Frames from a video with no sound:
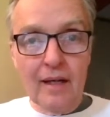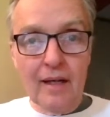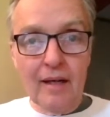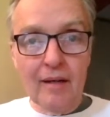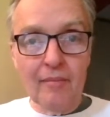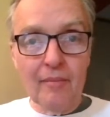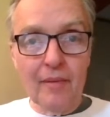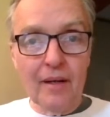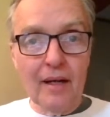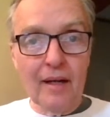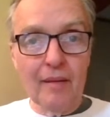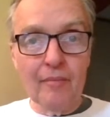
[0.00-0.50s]

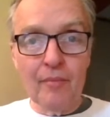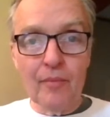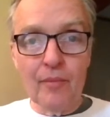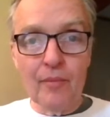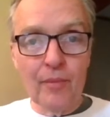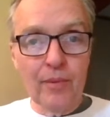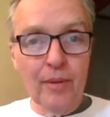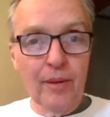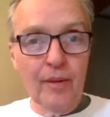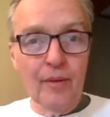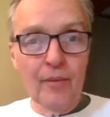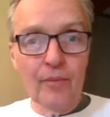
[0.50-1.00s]

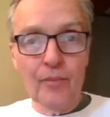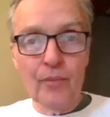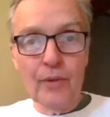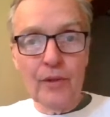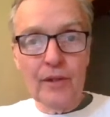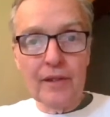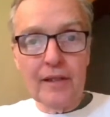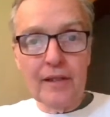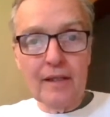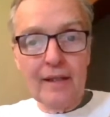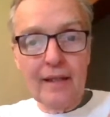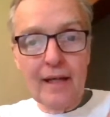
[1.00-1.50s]
I'm
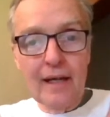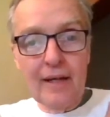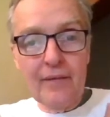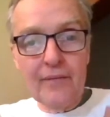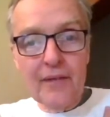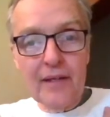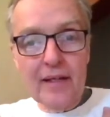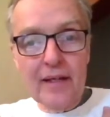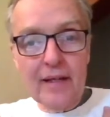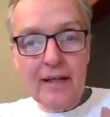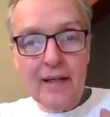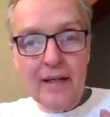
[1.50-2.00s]
really
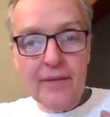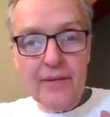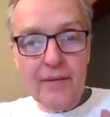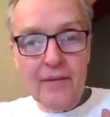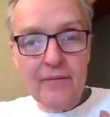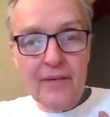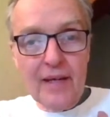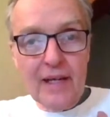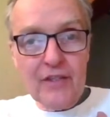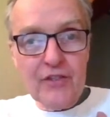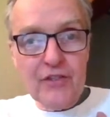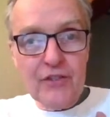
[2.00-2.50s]
glad that I
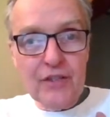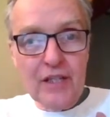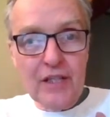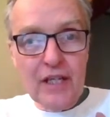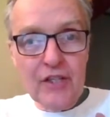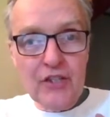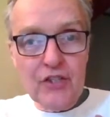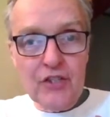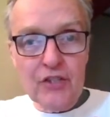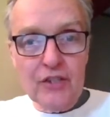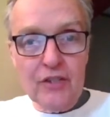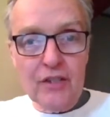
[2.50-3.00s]
got the
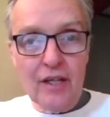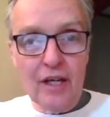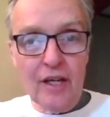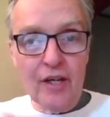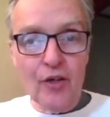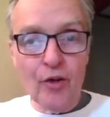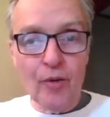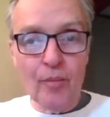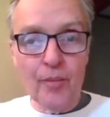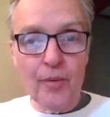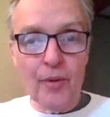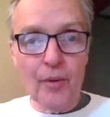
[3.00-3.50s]
vaccination.
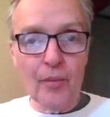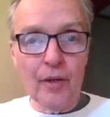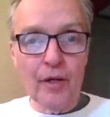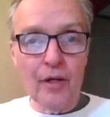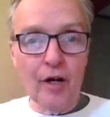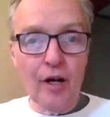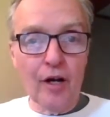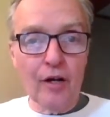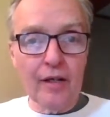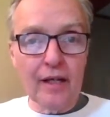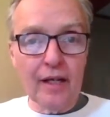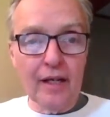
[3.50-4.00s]
I hope that
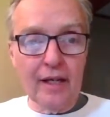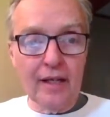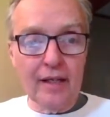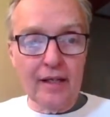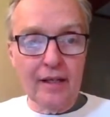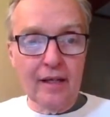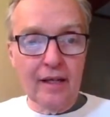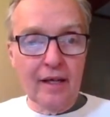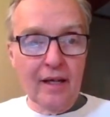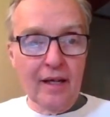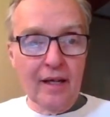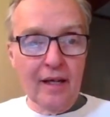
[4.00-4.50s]
we all
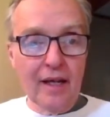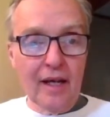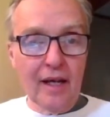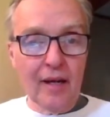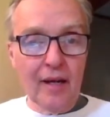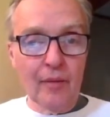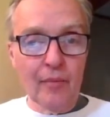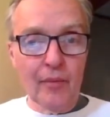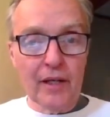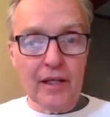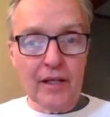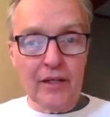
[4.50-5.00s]
can,
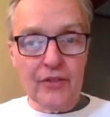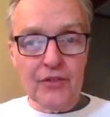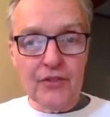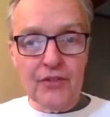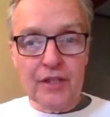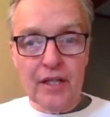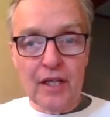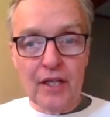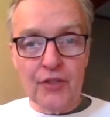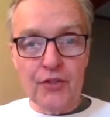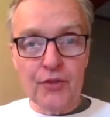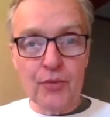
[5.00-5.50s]
and we can
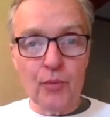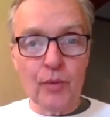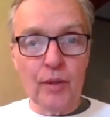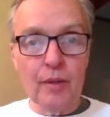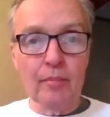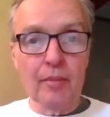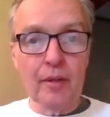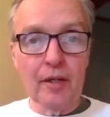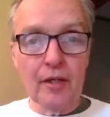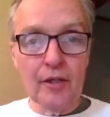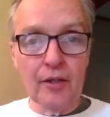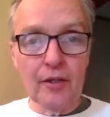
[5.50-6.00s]
see us
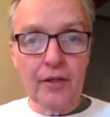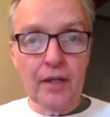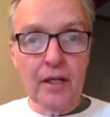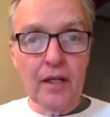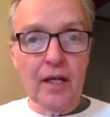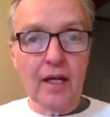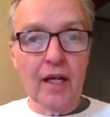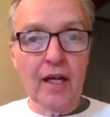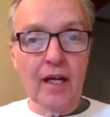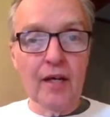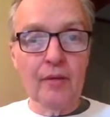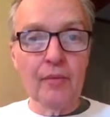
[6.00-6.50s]
rebuild
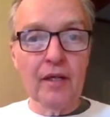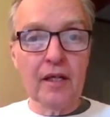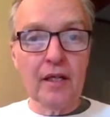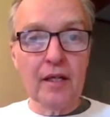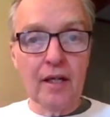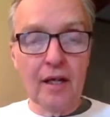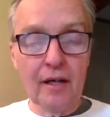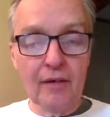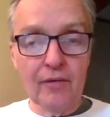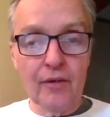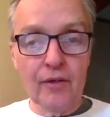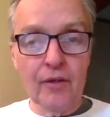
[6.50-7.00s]
and
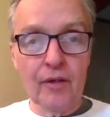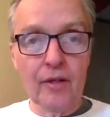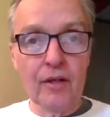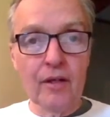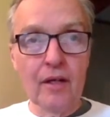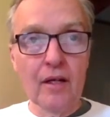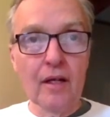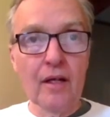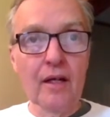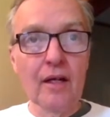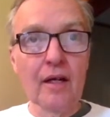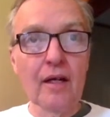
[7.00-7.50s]

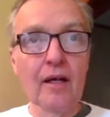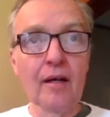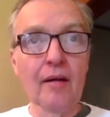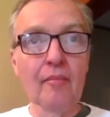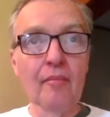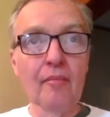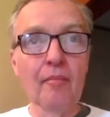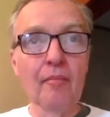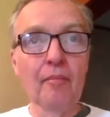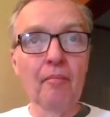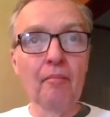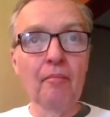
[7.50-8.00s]
recover
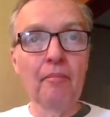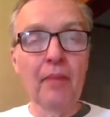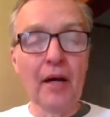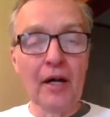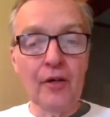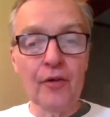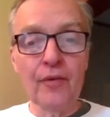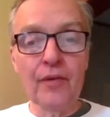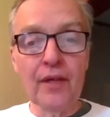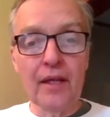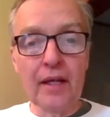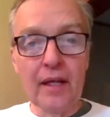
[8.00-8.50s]

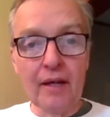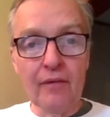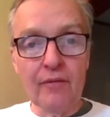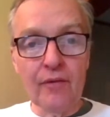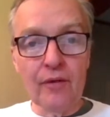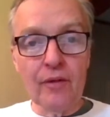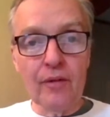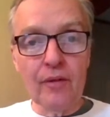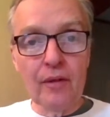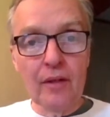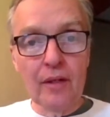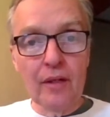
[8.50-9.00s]
better than
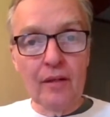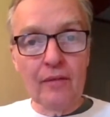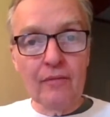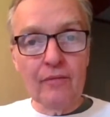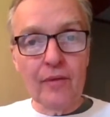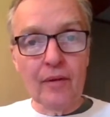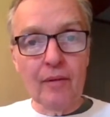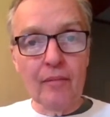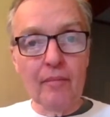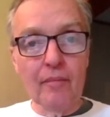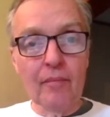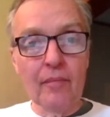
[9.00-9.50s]
ever
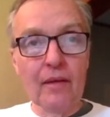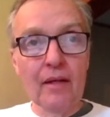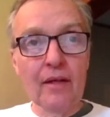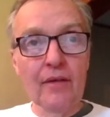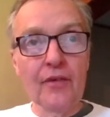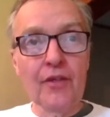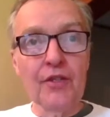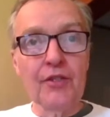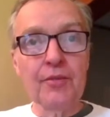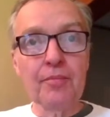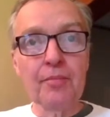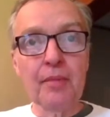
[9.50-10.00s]
from
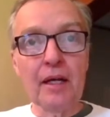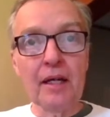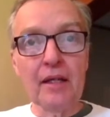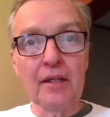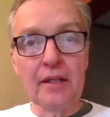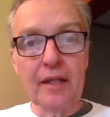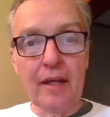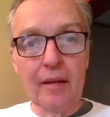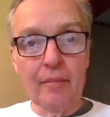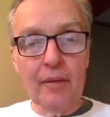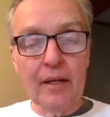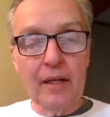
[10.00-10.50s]
this
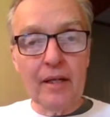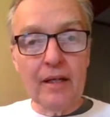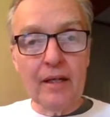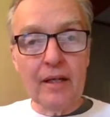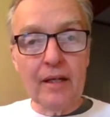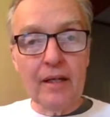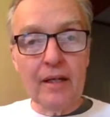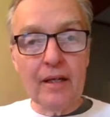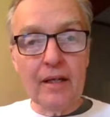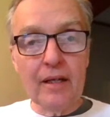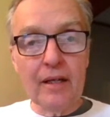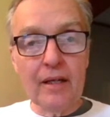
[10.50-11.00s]

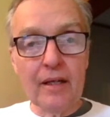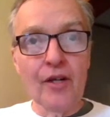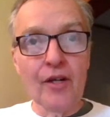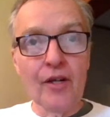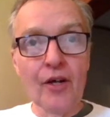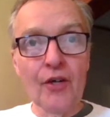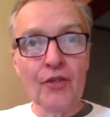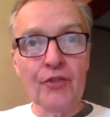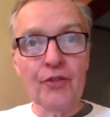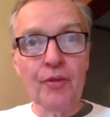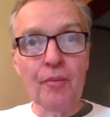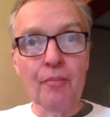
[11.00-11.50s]
pandemic,
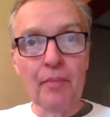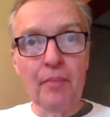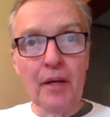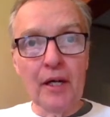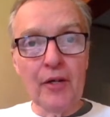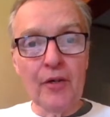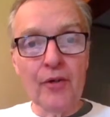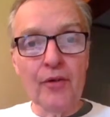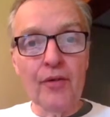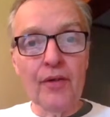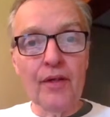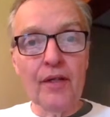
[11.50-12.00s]
and also
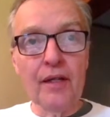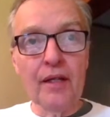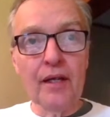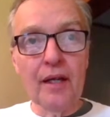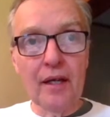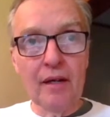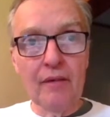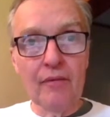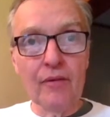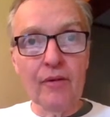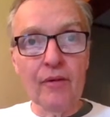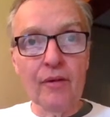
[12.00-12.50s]
better
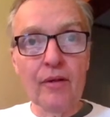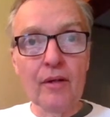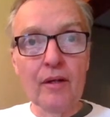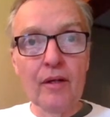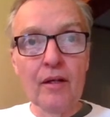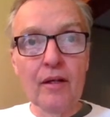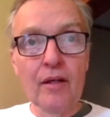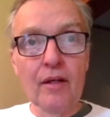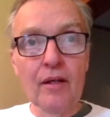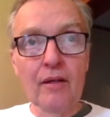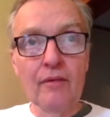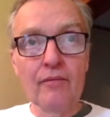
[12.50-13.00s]
than ever
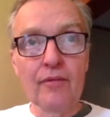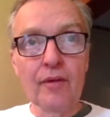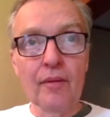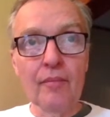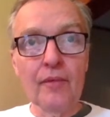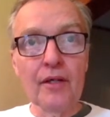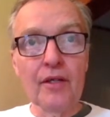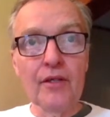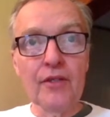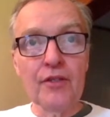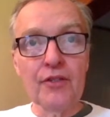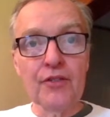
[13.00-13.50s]

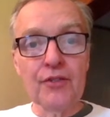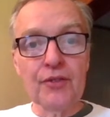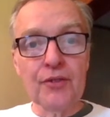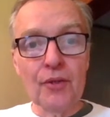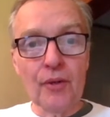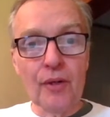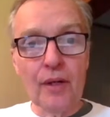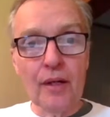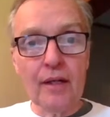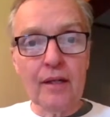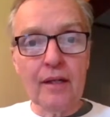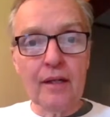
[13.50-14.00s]
from the
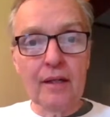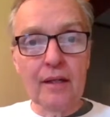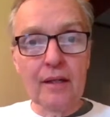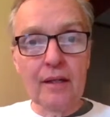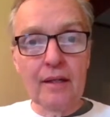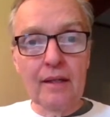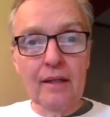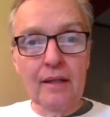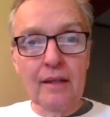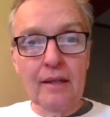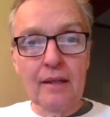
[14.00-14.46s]
historic